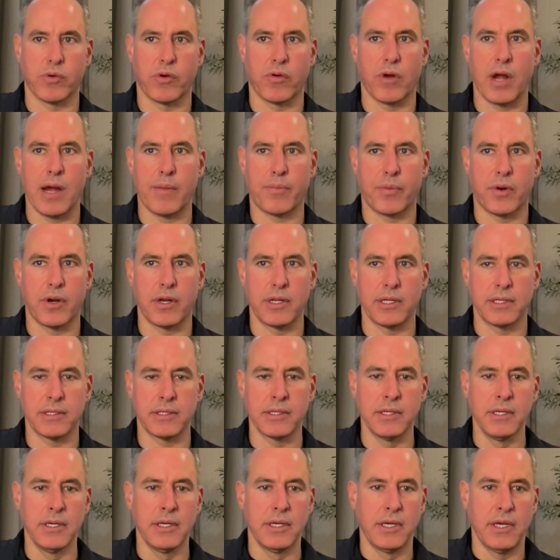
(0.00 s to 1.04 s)
we were
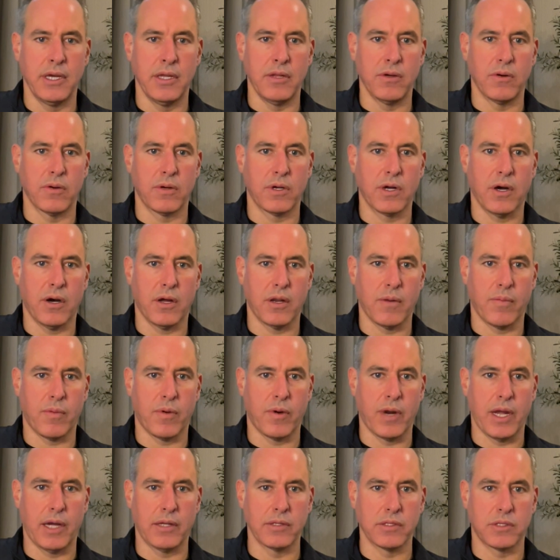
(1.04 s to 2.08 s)
operating, call it
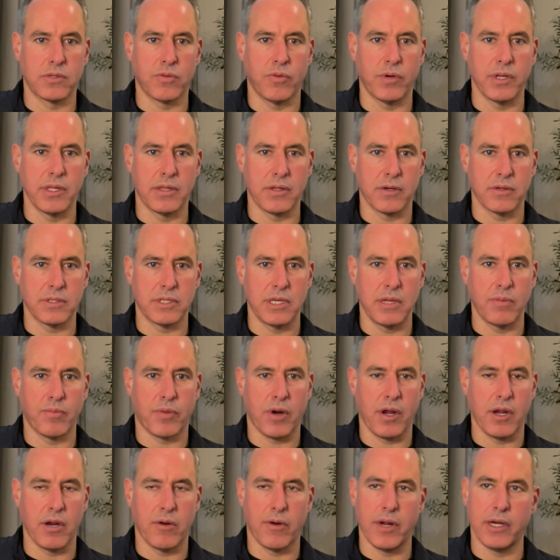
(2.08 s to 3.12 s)
around 2013,
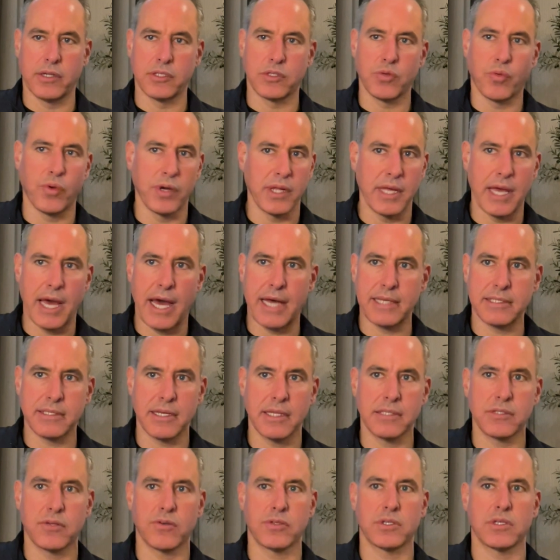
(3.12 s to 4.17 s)
probably around 20
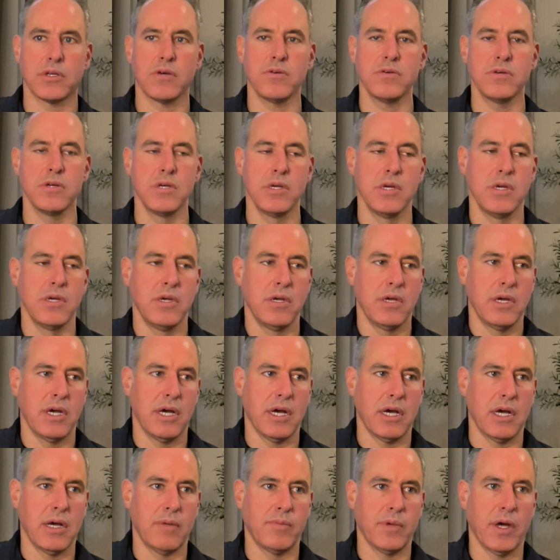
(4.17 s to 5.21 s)
assets or so.
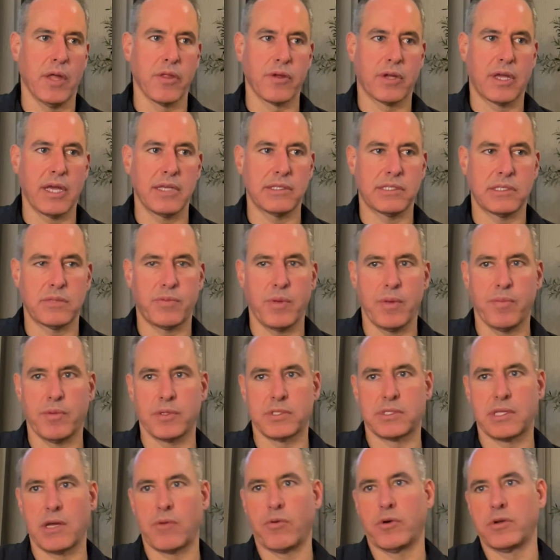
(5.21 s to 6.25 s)
Other cases, people
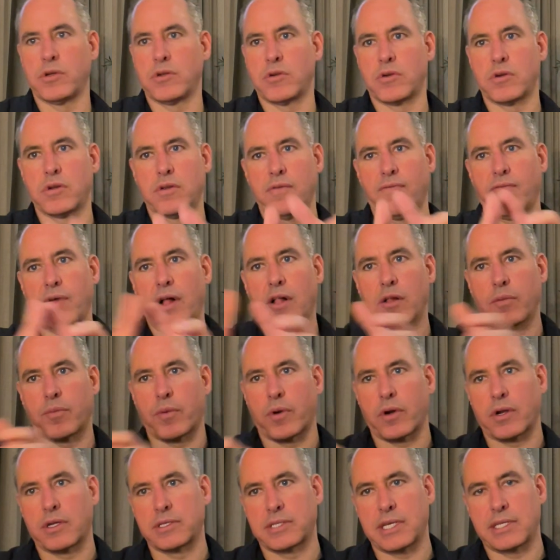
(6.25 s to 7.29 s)
would say, well, you're a
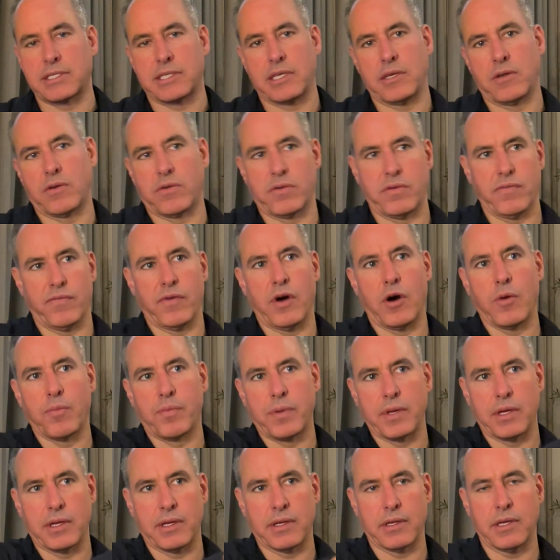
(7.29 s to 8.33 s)
developer, because I see you're
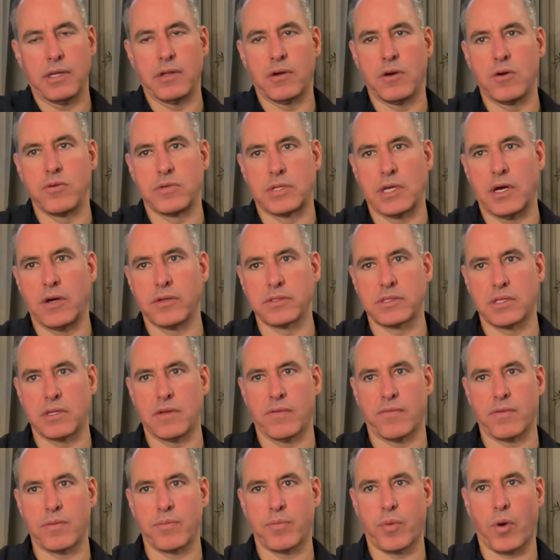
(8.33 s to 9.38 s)
developing, hotels in
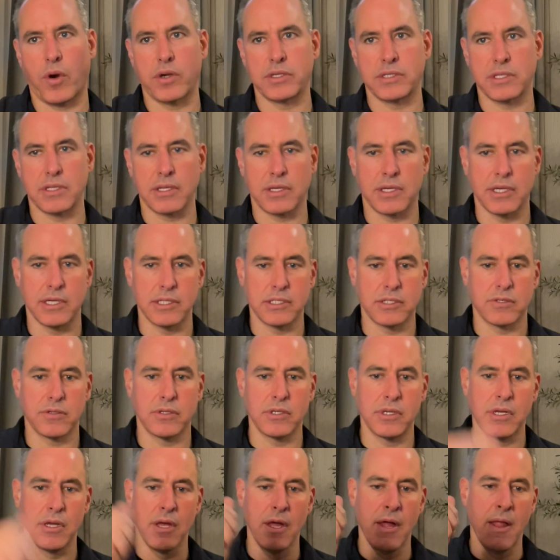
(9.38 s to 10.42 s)
different parts of the
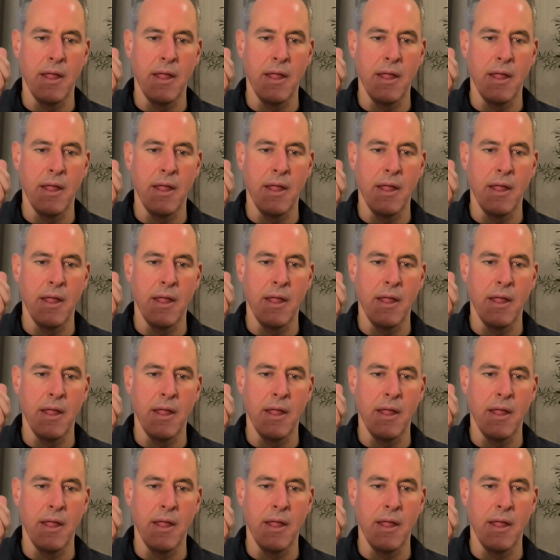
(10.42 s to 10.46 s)
country.